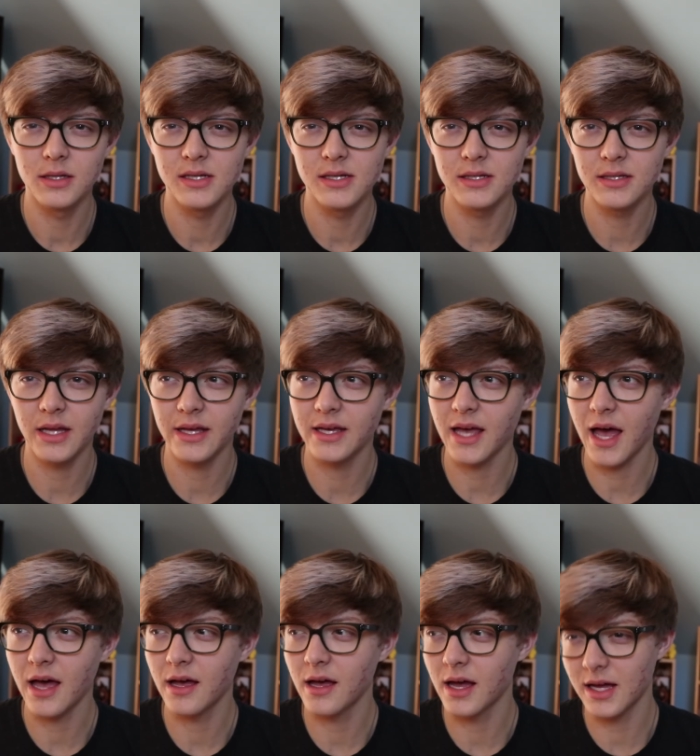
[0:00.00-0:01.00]
like,
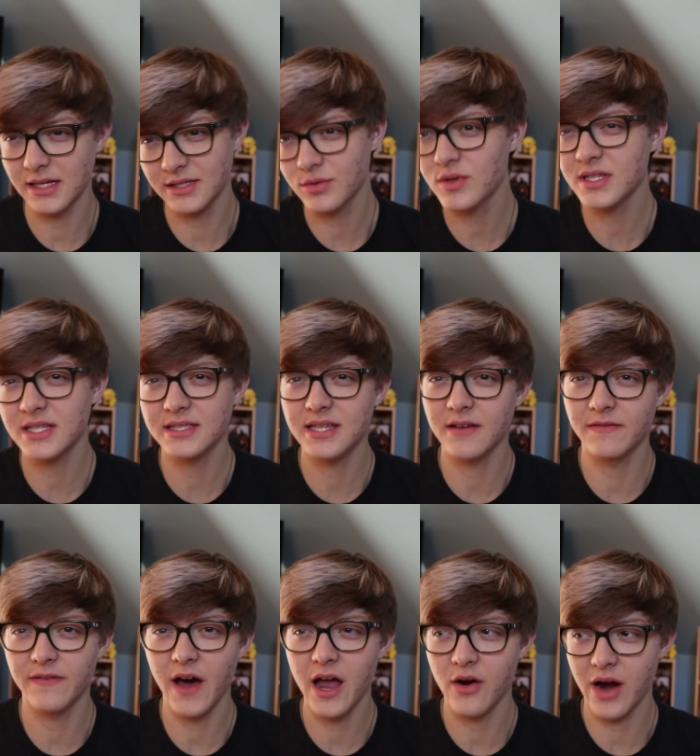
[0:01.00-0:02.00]
as soon as it set
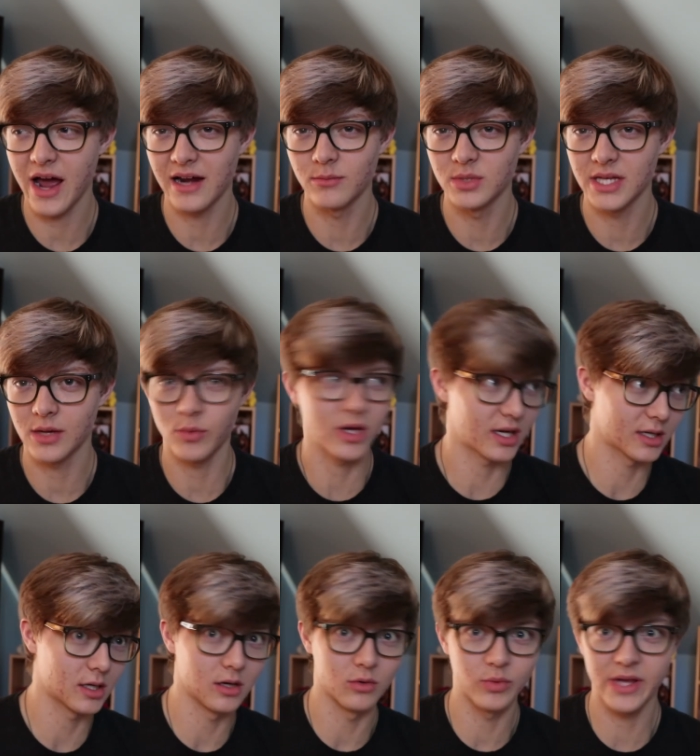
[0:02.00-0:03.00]
fire, Adam was like, we gotta
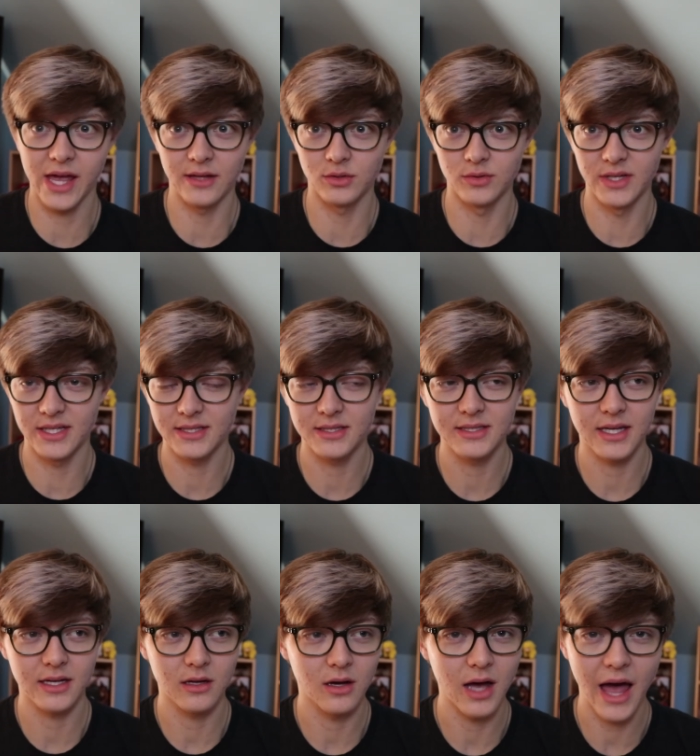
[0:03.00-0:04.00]
go, we can't do this. It's
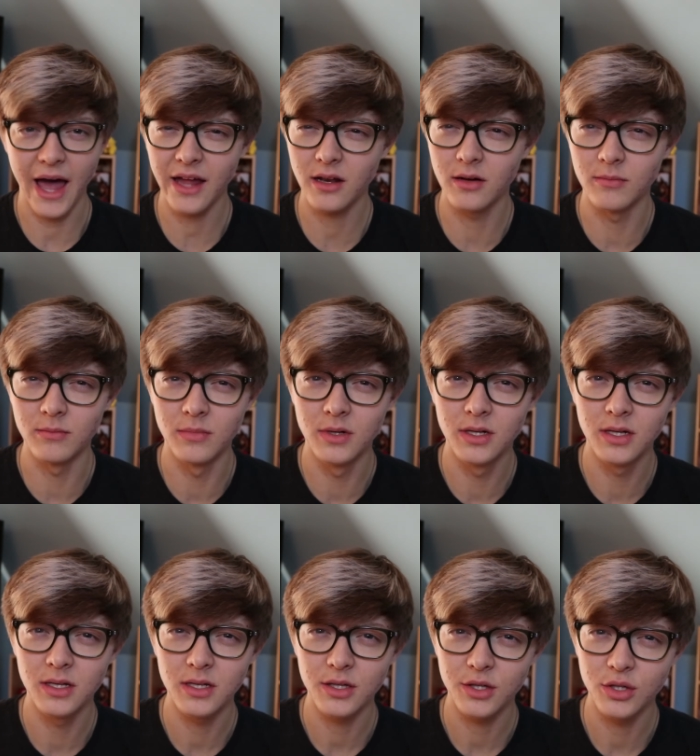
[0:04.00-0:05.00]
like, Adam,
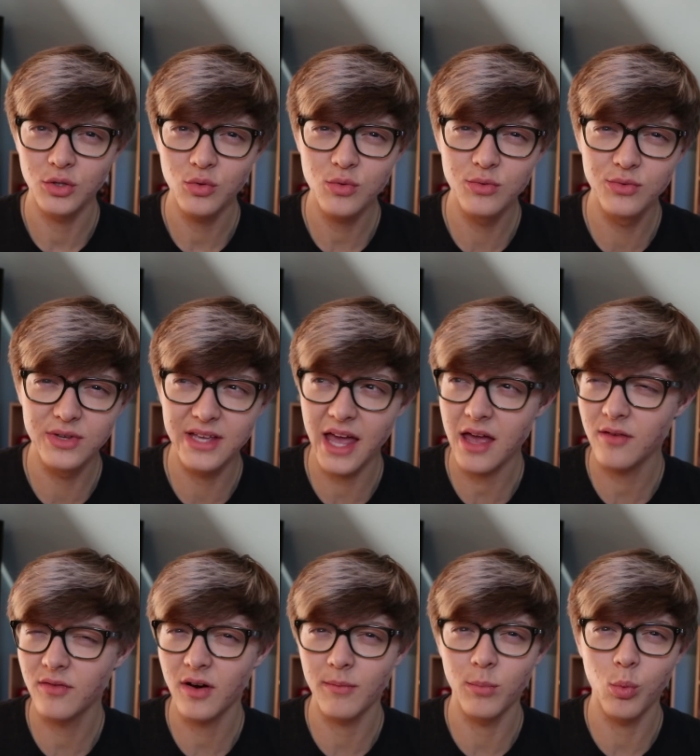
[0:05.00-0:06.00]
you
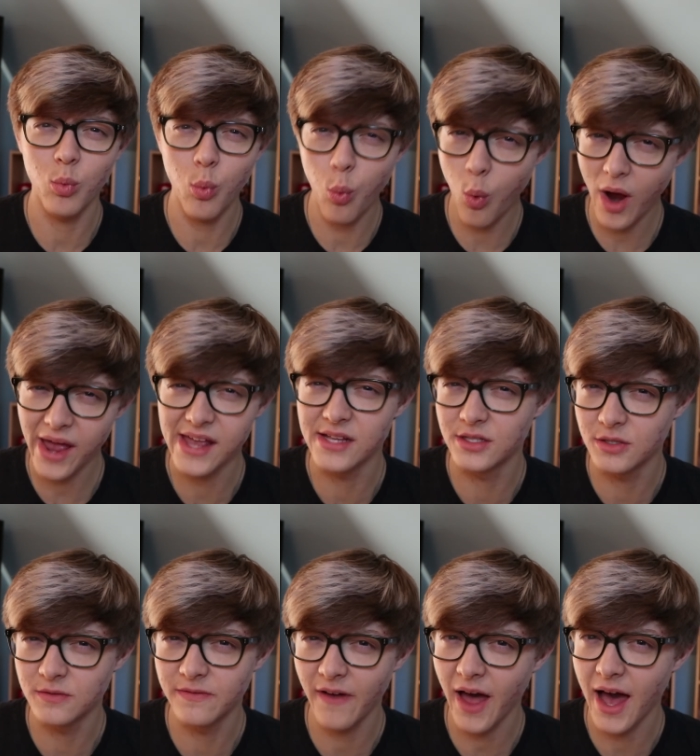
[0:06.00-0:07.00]
gave up way
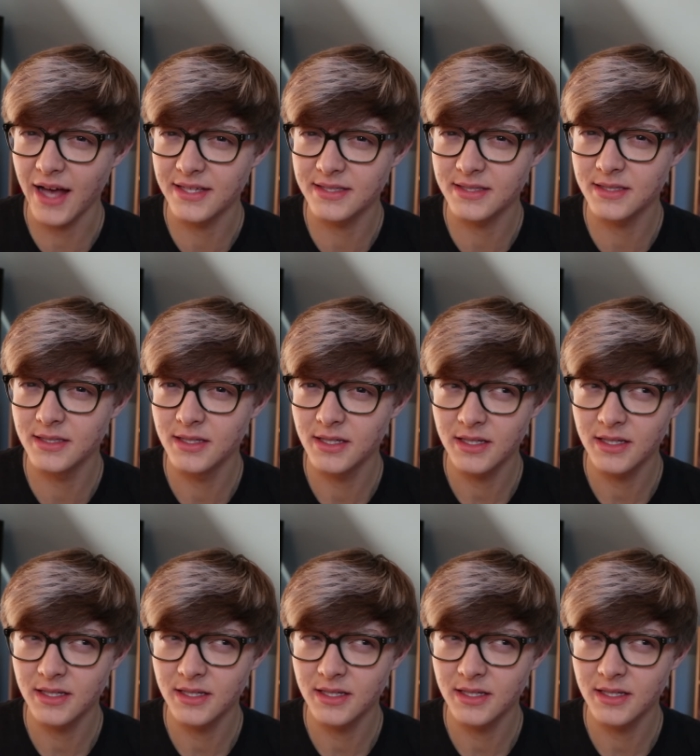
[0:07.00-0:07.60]
too fast.